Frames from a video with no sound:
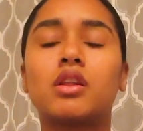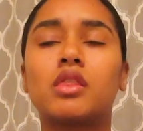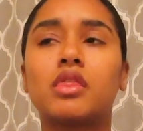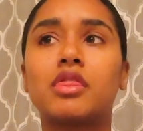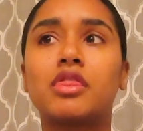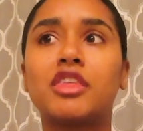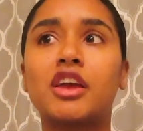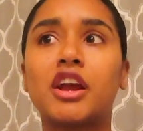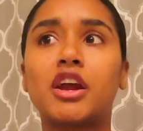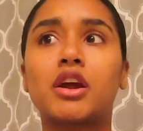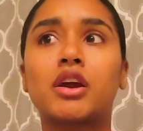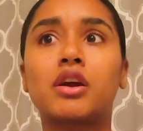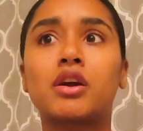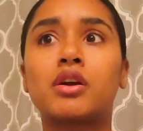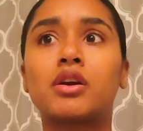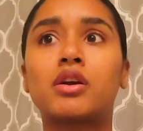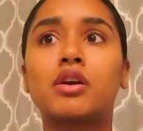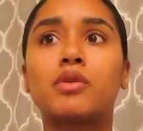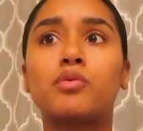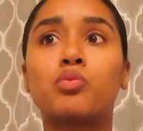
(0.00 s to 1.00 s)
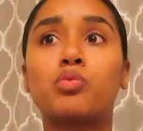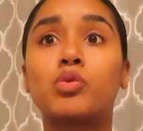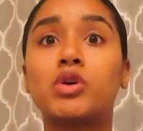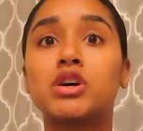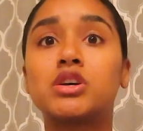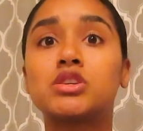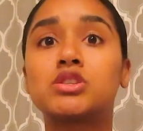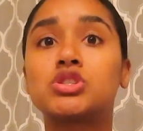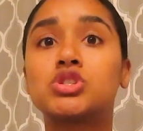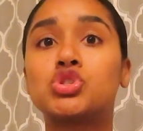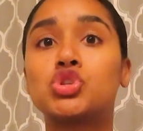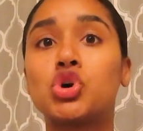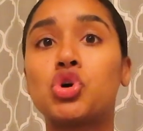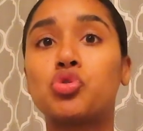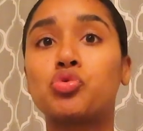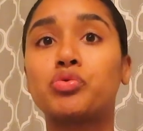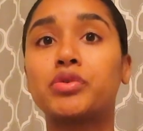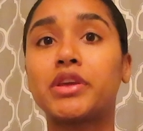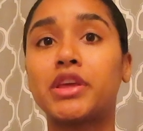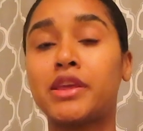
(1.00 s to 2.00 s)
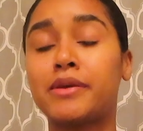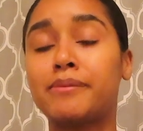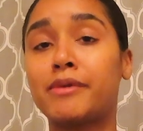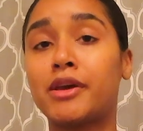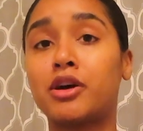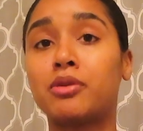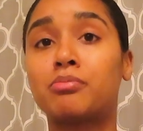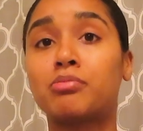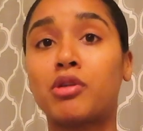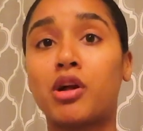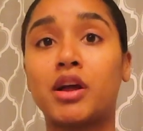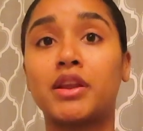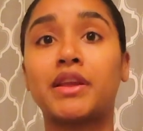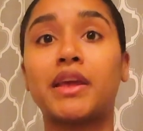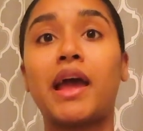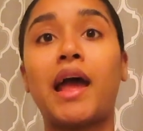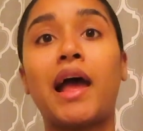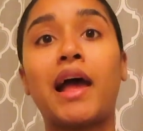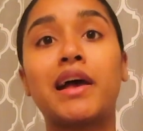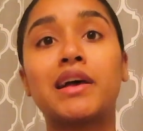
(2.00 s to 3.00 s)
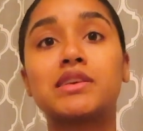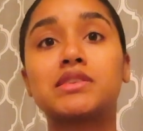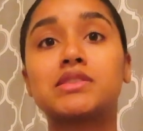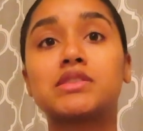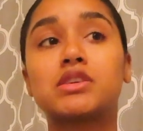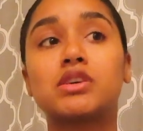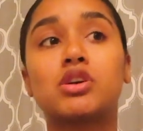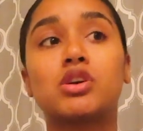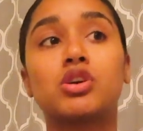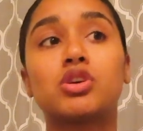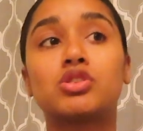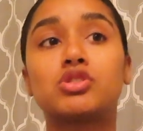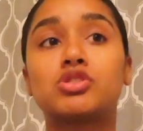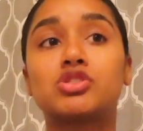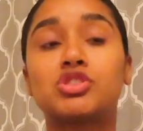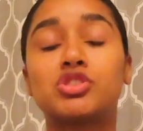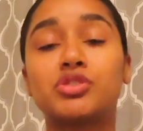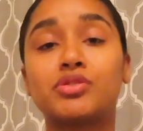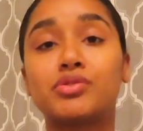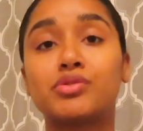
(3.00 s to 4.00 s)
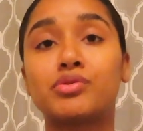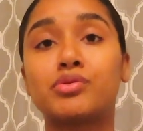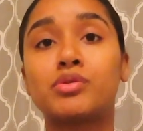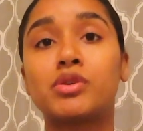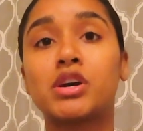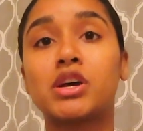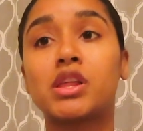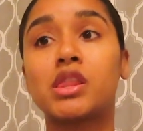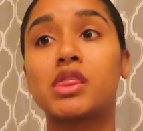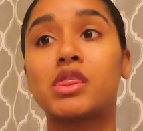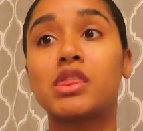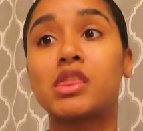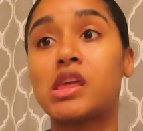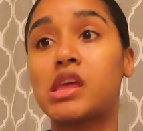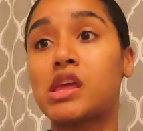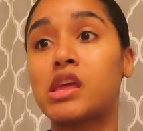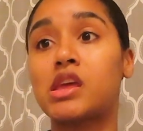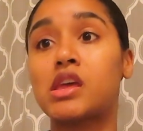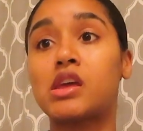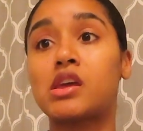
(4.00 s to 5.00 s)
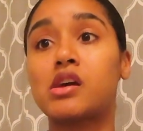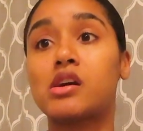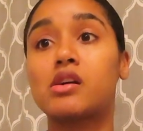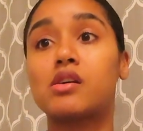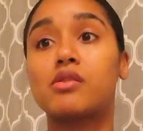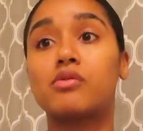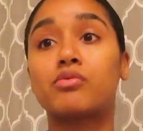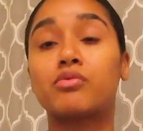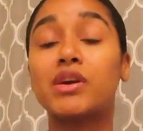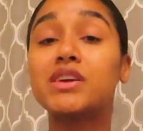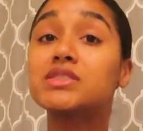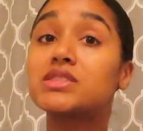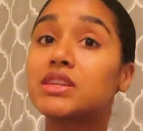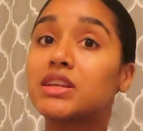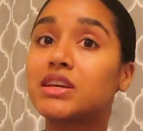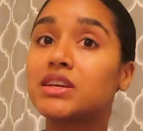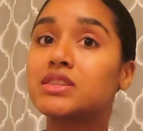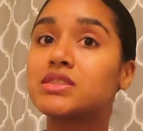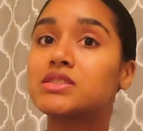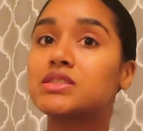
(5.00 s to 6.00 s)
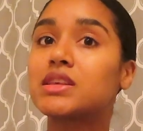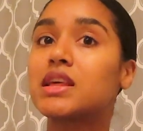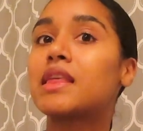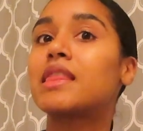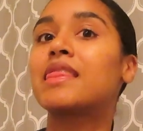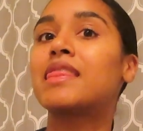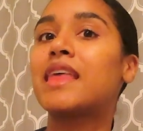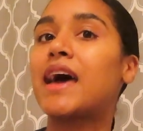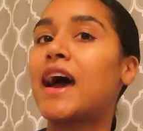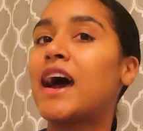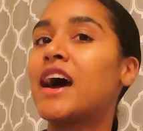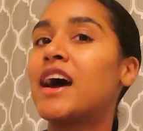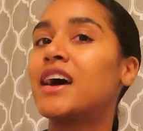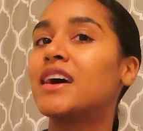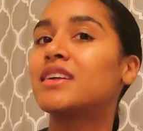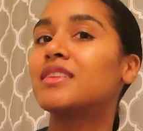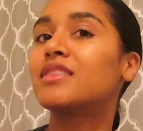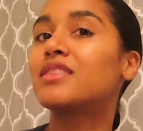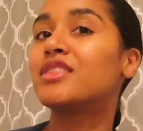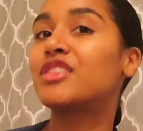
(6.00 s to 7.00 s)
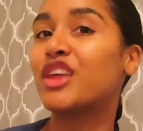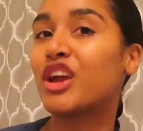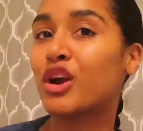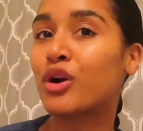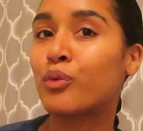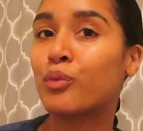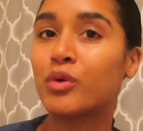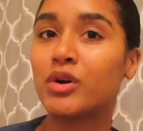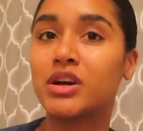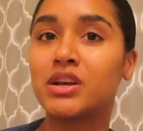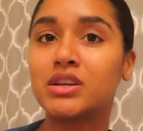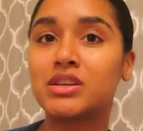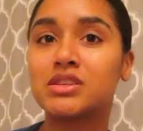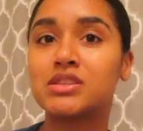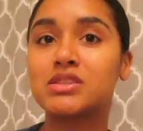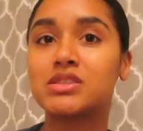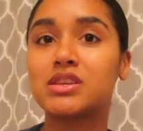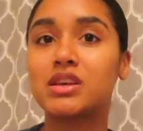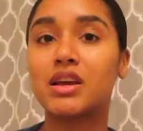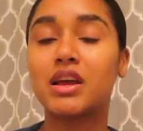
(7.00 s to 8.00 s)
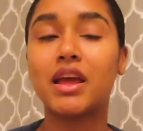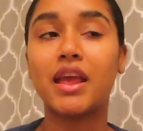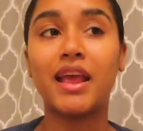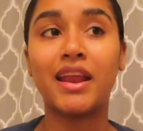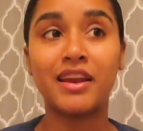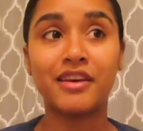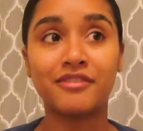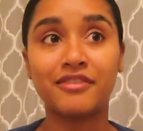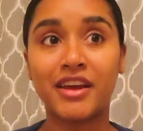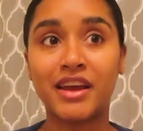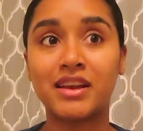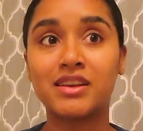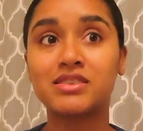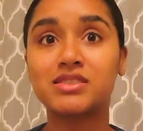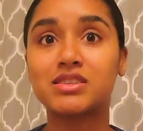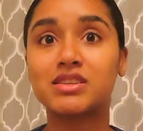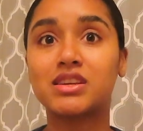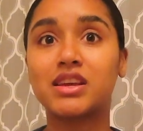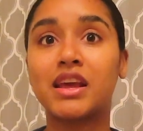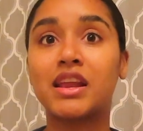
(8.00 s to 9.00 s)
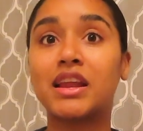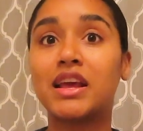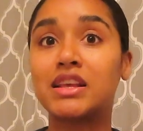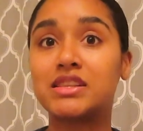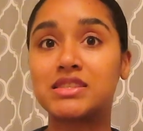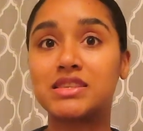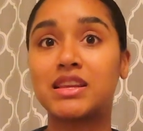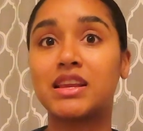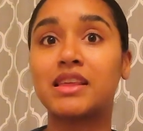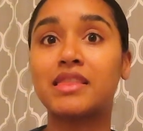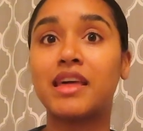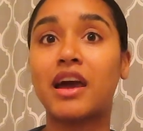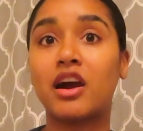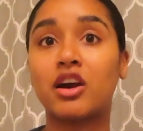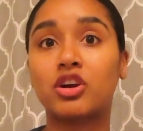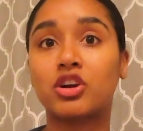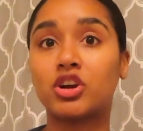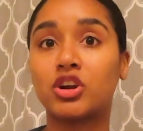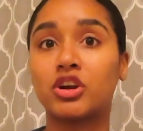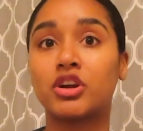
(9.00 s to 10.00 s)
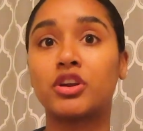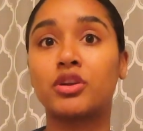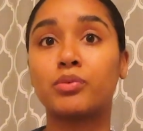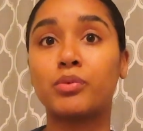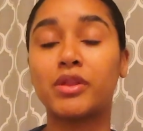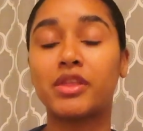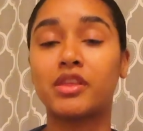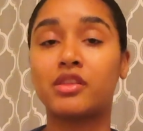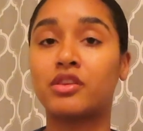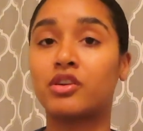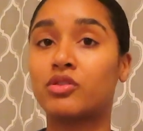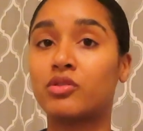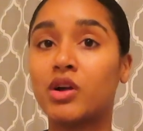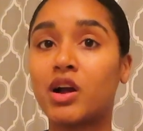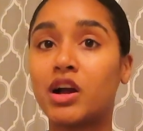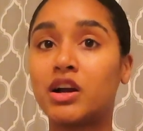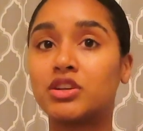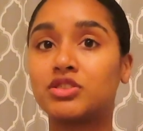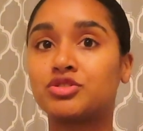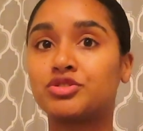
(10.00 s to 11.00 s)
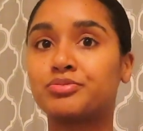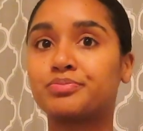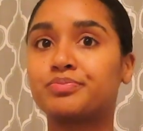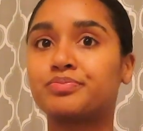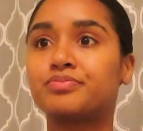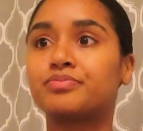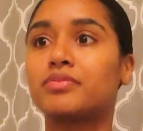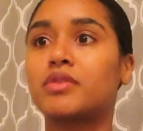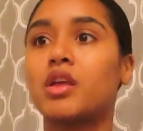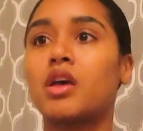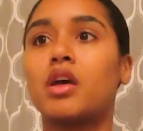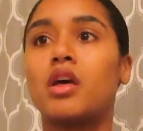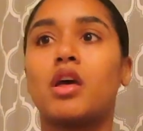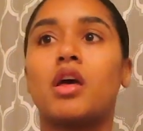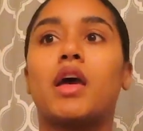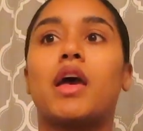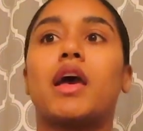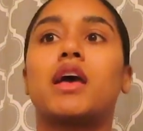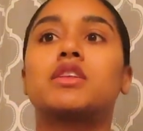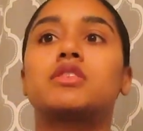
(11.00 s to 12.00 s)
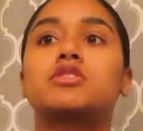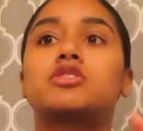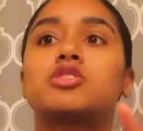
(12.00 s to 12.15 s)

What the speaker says: there was no email broadcast to the residents that there was an incident that occurred within the garage. And